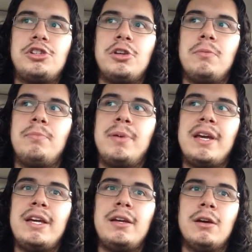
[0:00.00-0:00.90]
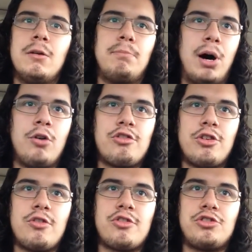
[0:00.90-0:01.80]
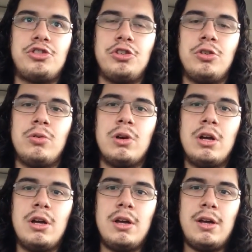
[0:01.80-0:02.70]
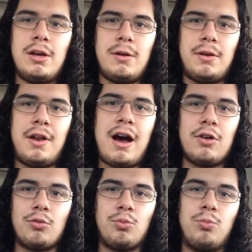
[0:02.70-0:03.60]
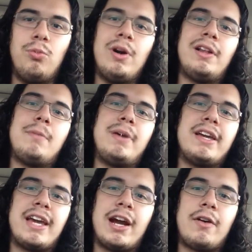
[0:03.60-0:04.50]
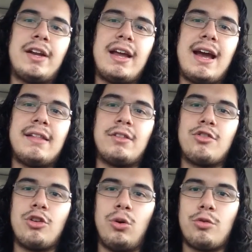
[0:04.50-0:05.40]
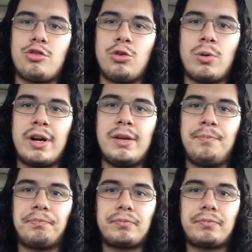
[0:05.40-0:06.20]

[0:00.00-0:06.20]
to be posers, to not really be caring at this whole story?